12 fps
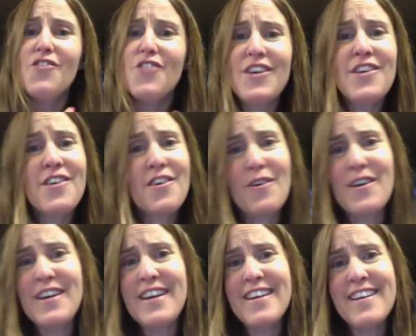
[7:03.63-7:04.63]
are here or
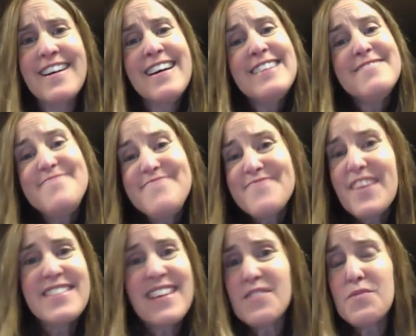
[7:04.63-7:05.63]
here
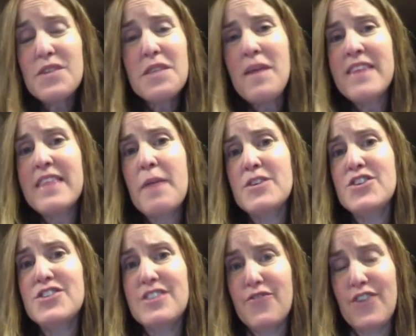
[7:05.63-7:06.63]
doesn't really make that
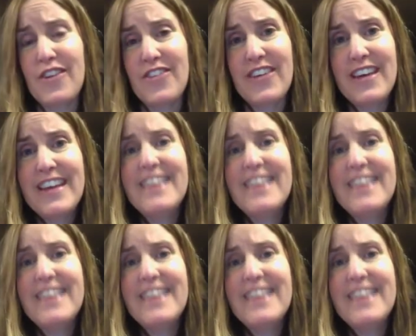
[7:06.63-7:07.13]
much difference.